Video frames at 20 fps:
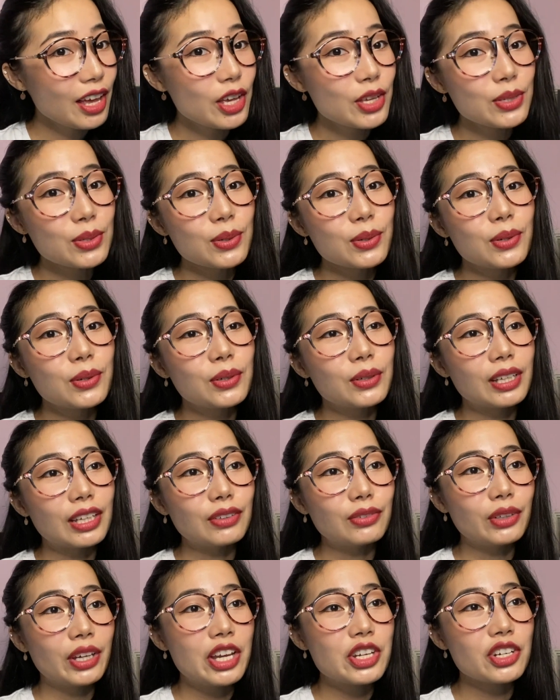So
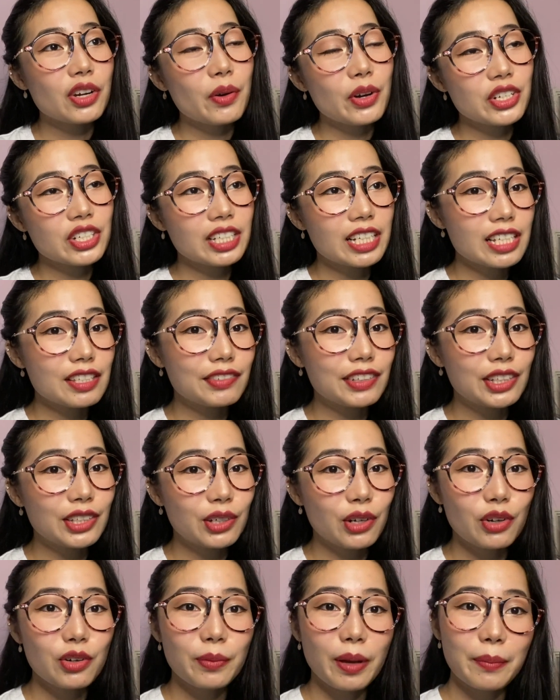if you enjoy watching this
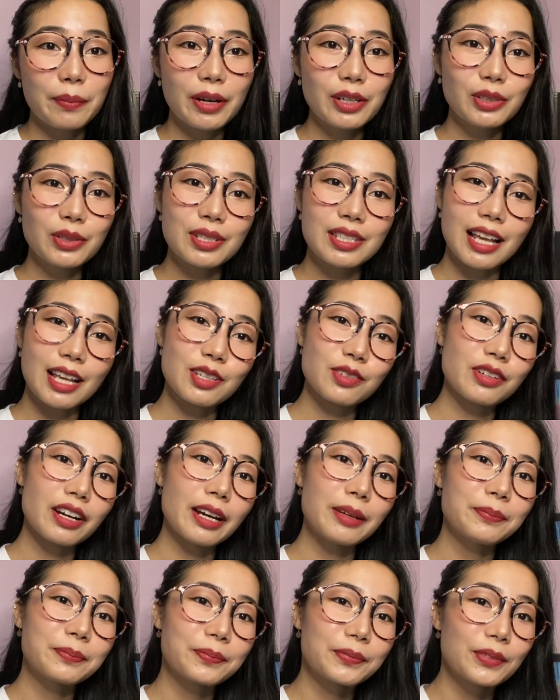video, remember to
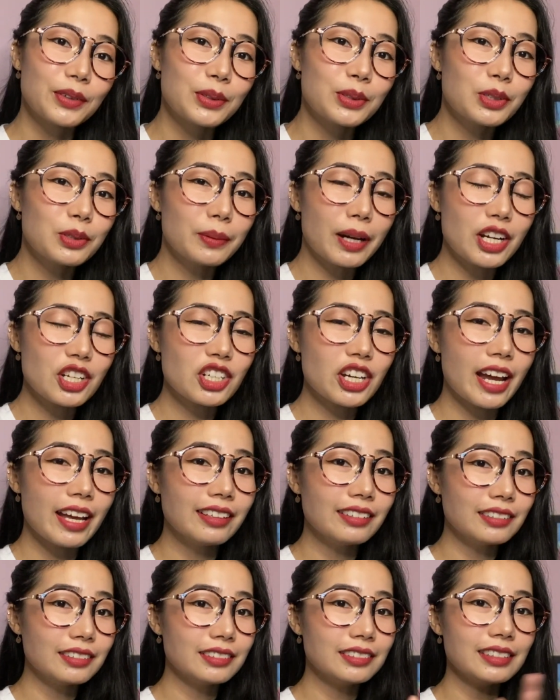subscribe to my
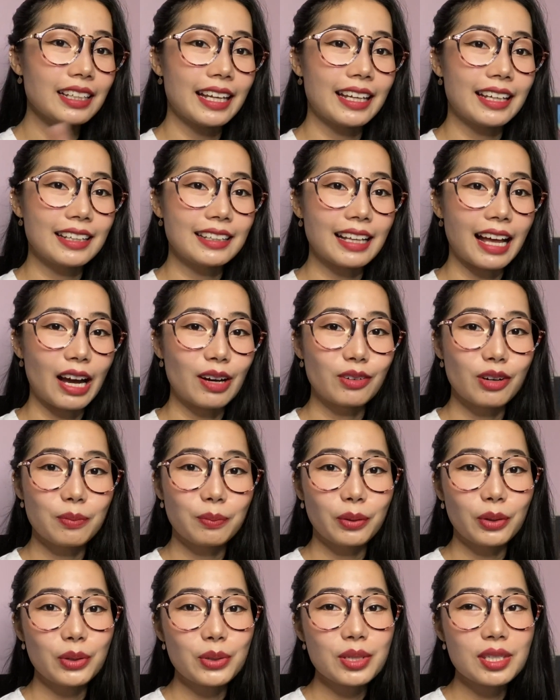channel and I will
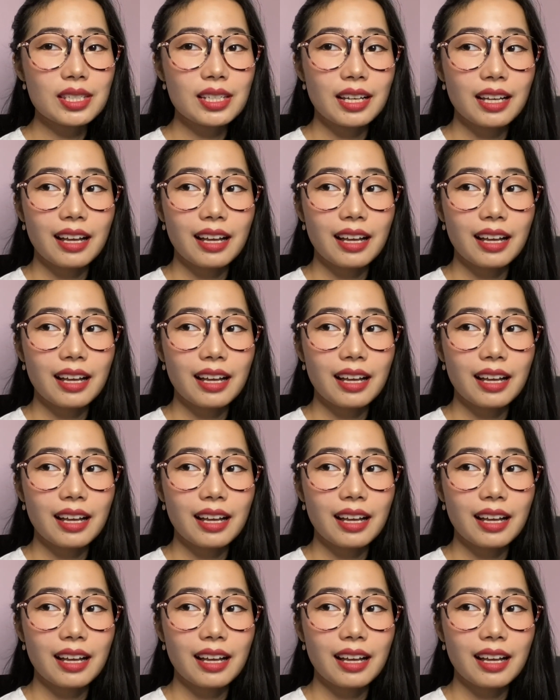post